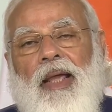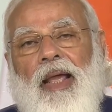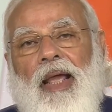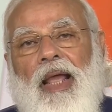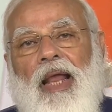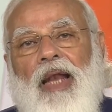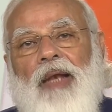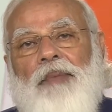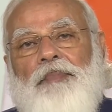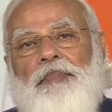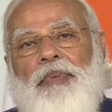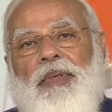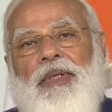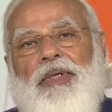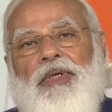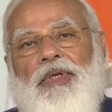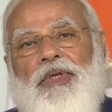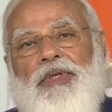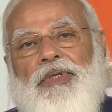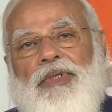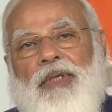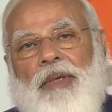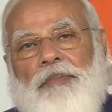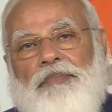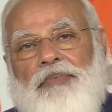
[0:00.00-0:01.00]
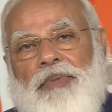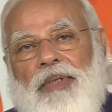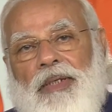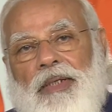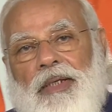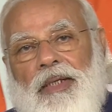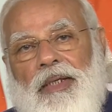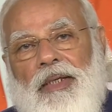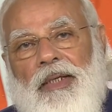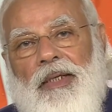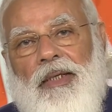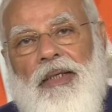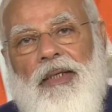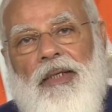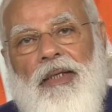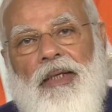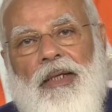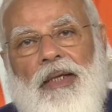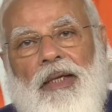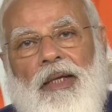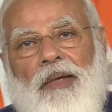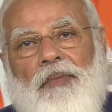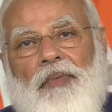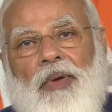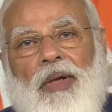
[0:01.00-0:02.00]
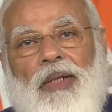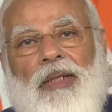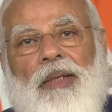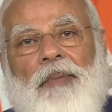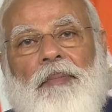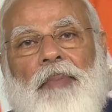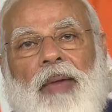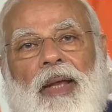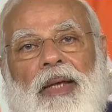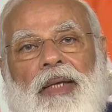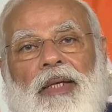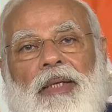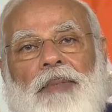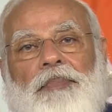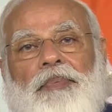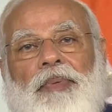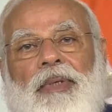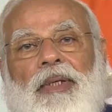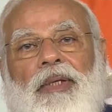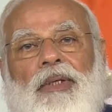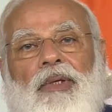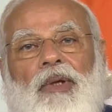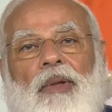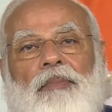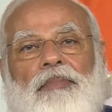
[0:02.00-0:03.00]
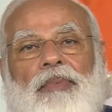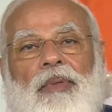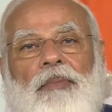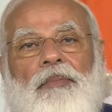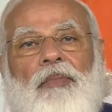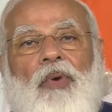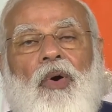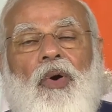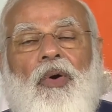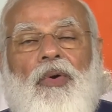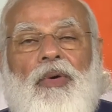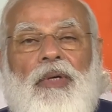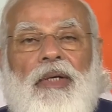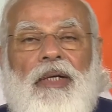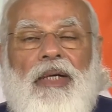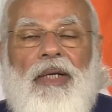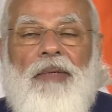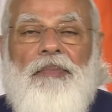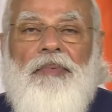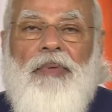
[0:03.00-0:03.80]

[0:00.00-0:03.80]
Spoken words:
LPG subsidy for the benefit of the more needy